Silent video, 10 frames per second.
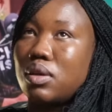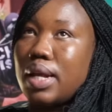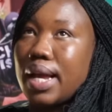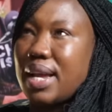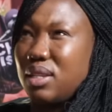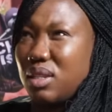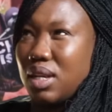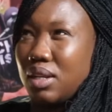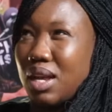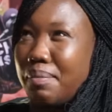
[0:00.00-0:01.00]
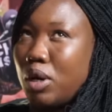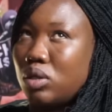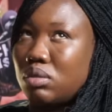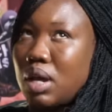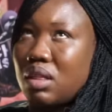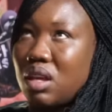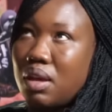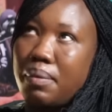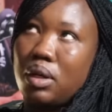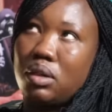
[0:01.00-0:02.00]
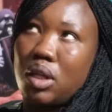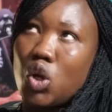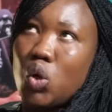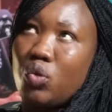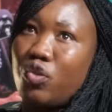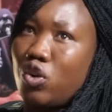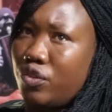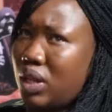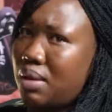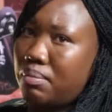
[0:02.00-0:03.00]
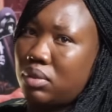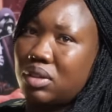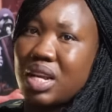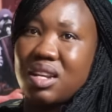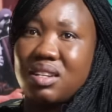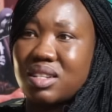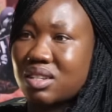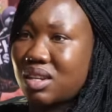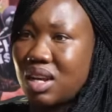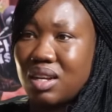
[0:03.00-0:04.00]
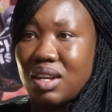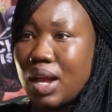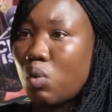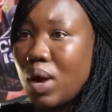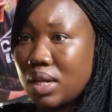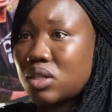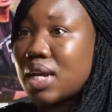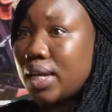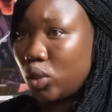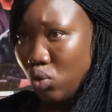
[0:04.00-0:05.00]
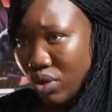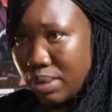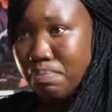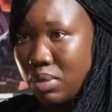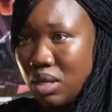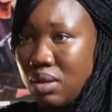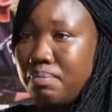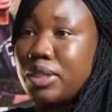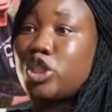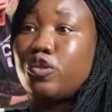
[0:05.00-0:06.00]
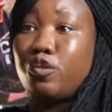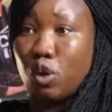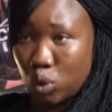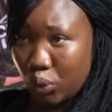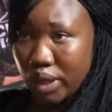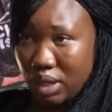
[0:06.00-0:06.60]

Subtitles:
like I said, about 3 or 4 of them, they, like, one tried to rape me, but she fought with